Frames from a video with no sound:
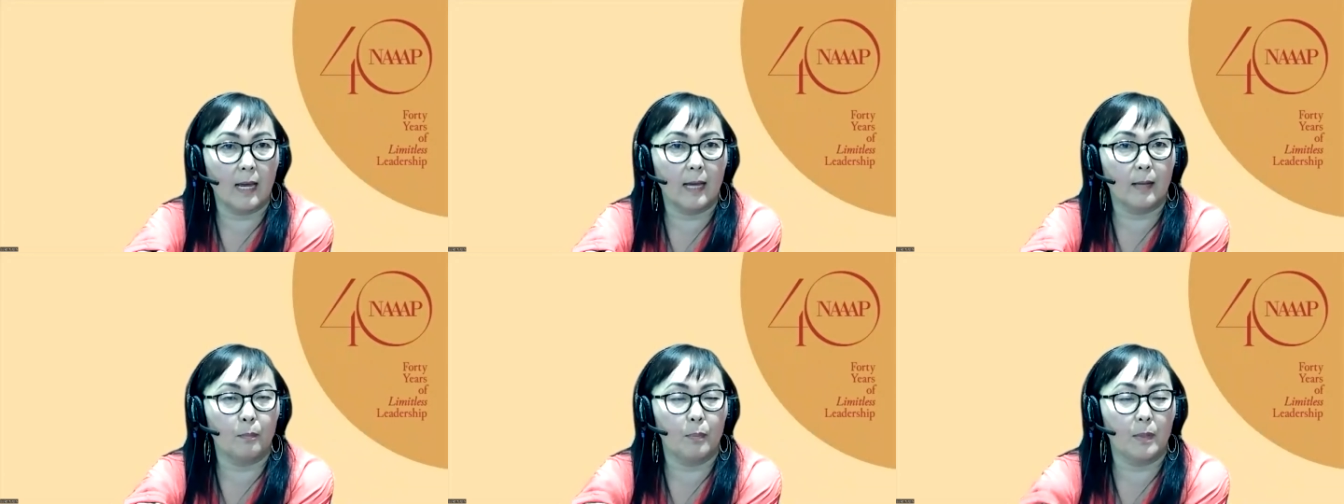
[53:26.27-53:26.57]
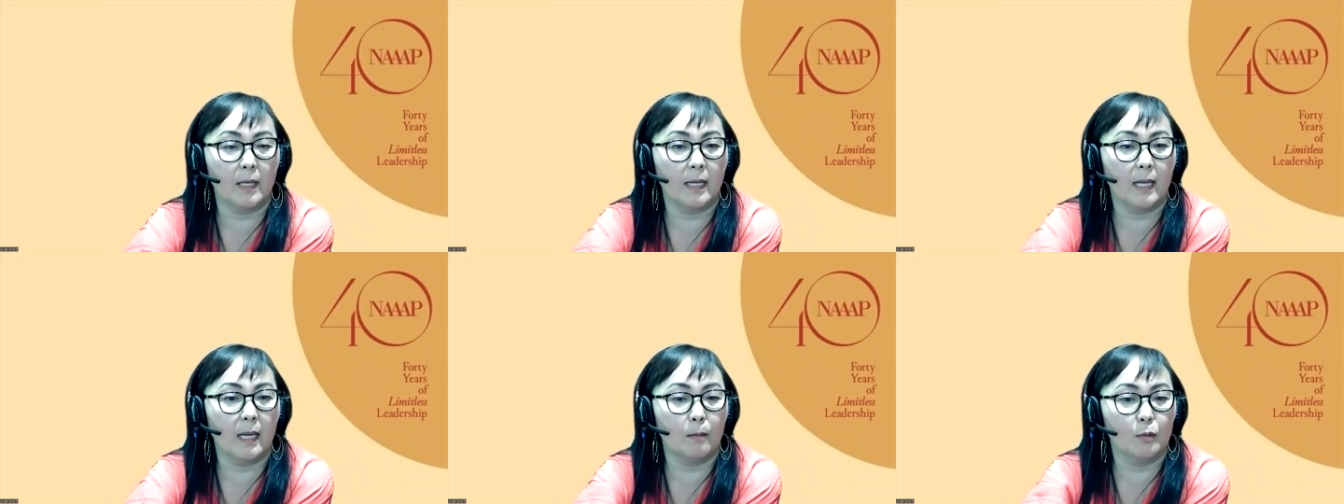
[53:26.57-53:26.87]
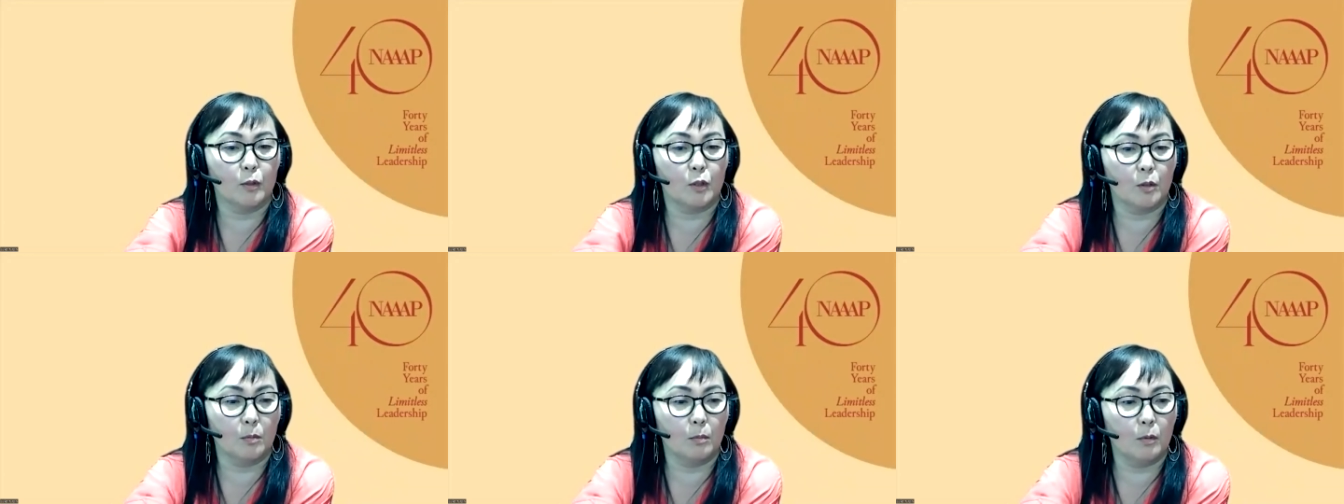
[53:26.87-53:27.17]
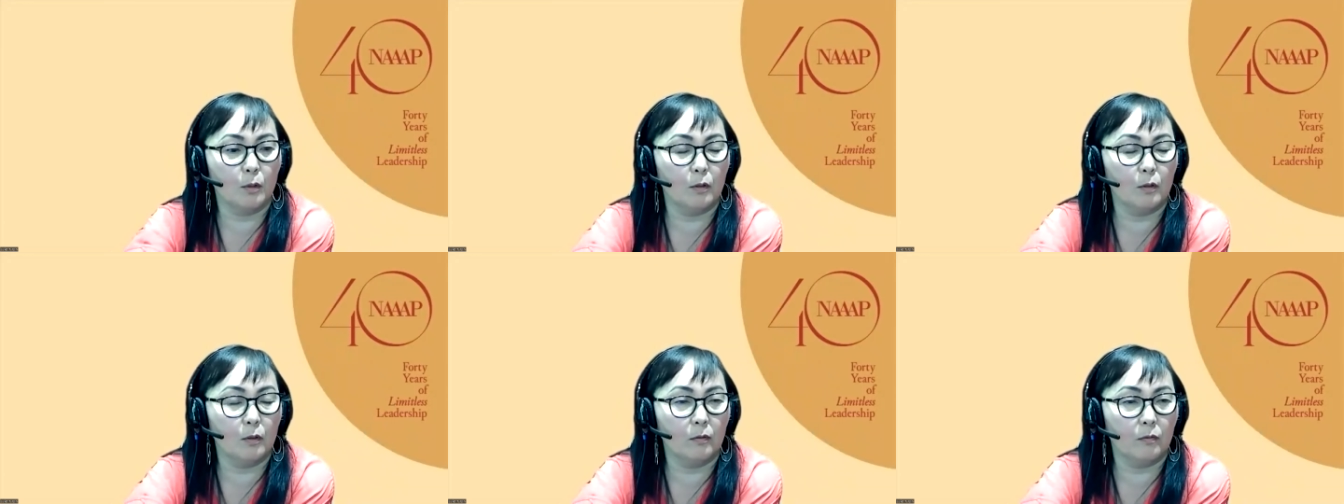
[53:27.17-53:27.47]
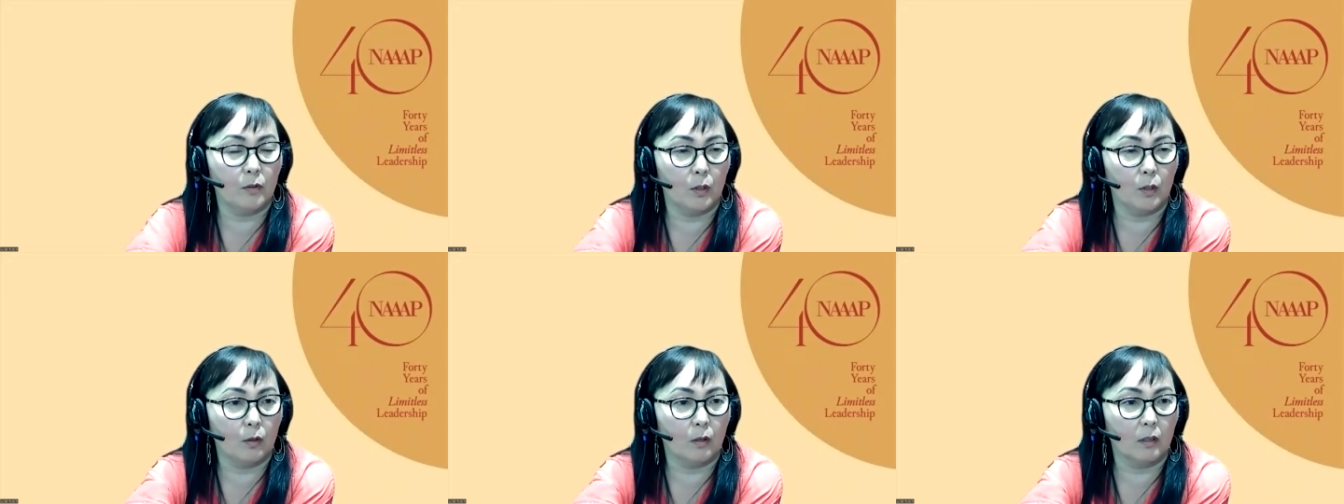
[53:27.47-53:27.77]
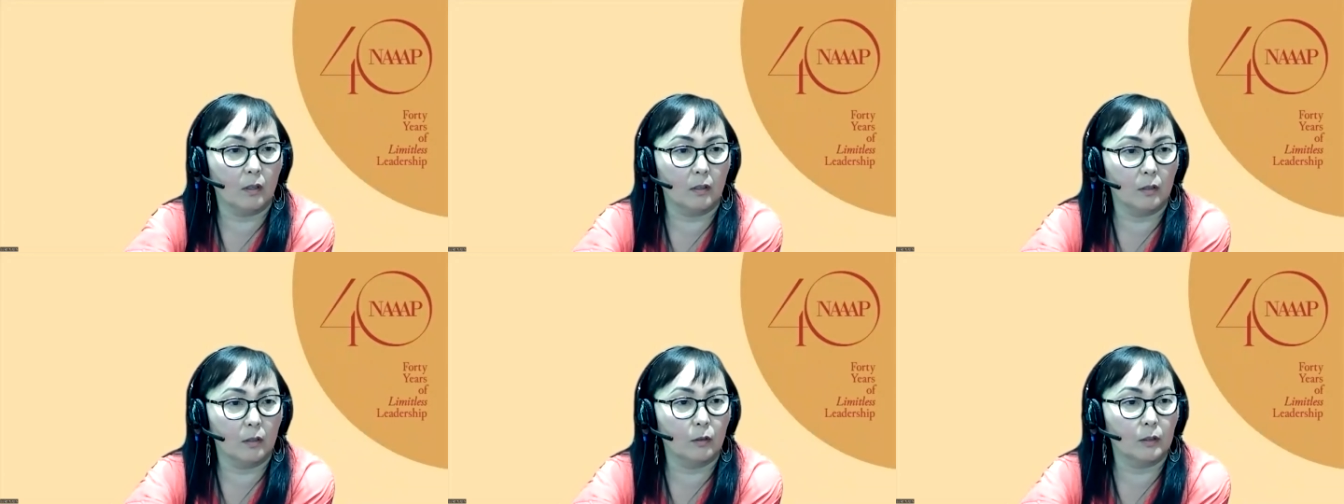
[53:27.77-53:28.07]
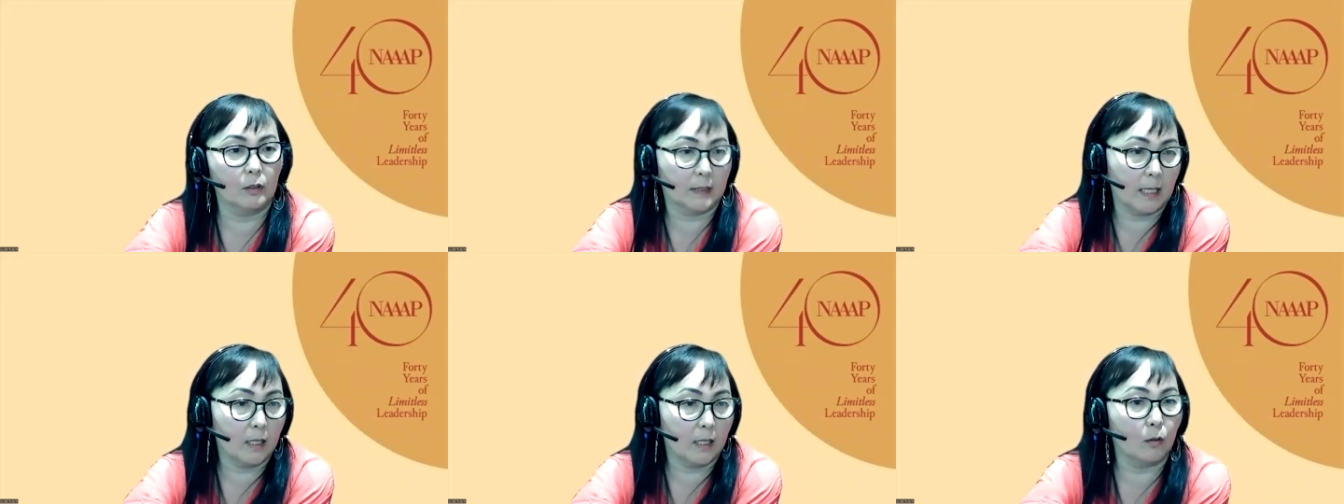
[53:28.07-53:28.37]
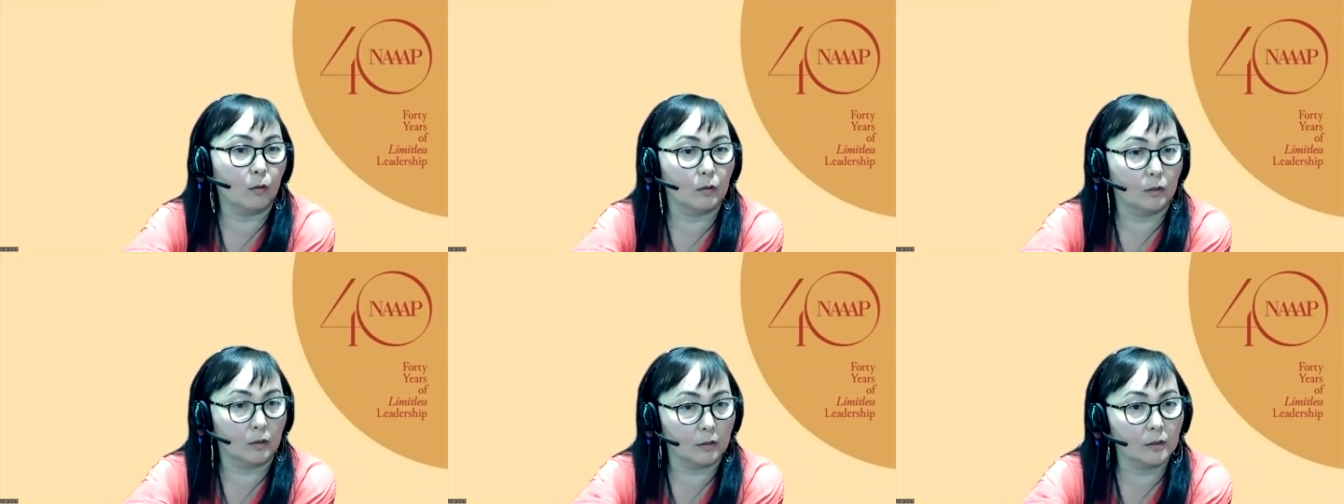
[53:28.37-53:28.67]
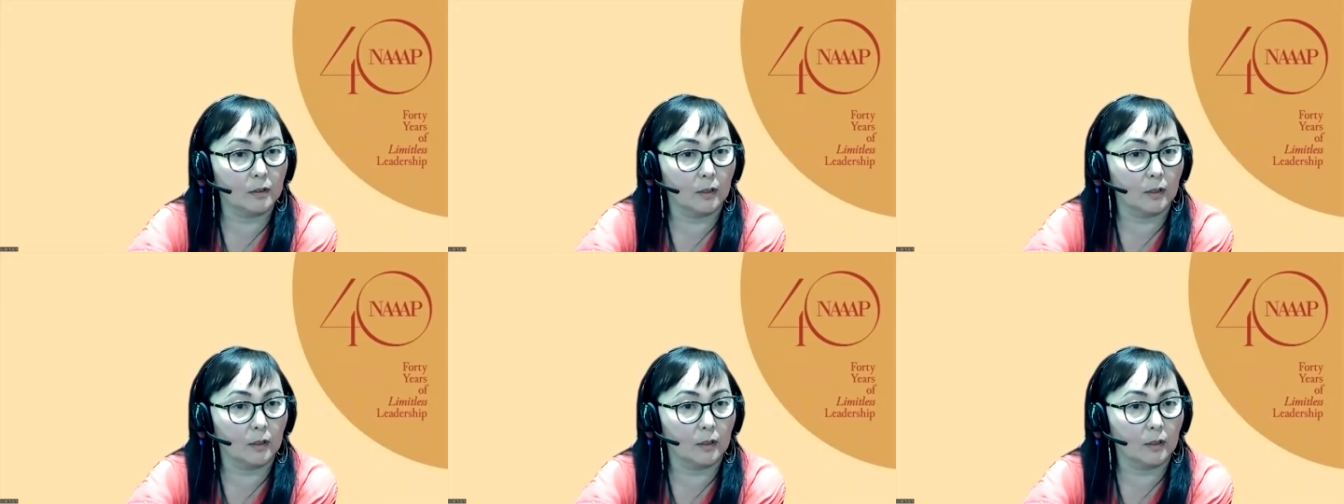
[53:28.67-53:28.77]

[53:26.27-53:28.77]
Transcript: at being able to move your stakeholders.